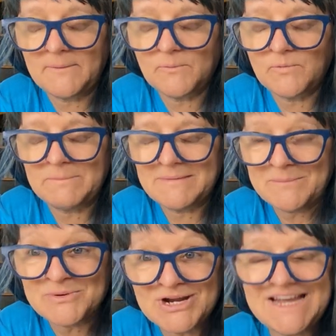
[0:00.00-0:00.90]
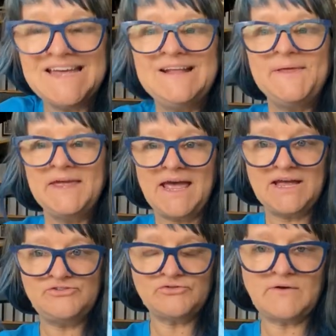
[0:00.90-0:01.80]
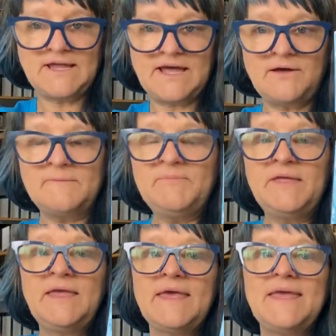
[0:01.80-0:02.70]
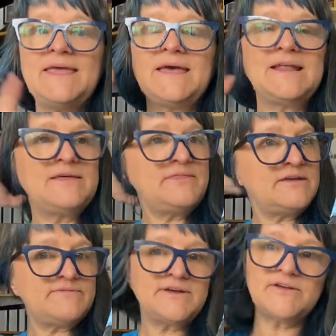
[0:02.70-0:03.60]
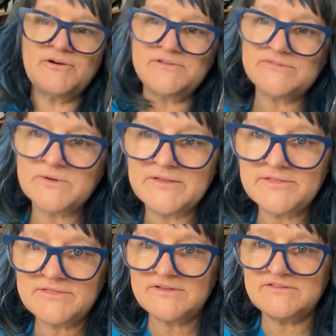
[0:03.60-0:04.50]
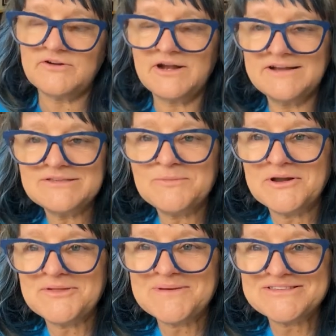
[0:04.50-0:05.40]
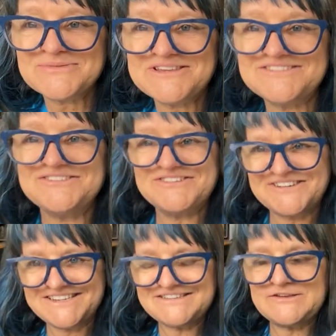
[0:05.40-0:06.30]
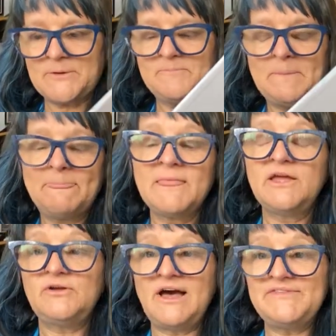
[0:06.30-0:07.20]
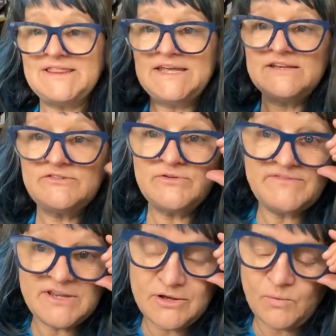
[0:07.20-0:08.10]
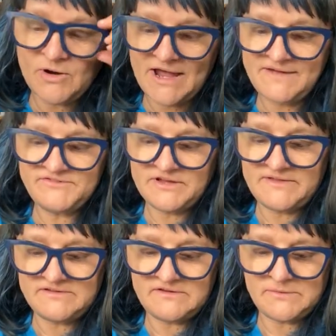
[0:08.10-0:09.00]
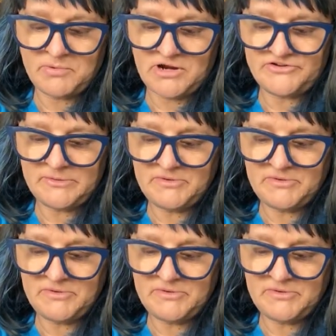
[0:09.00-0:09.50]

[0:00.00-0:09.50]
remembering and drawing out. And I think Van Gogh is the Starry Night is one of the best ways to do it. So you'll have a link to a video where I have done this as a project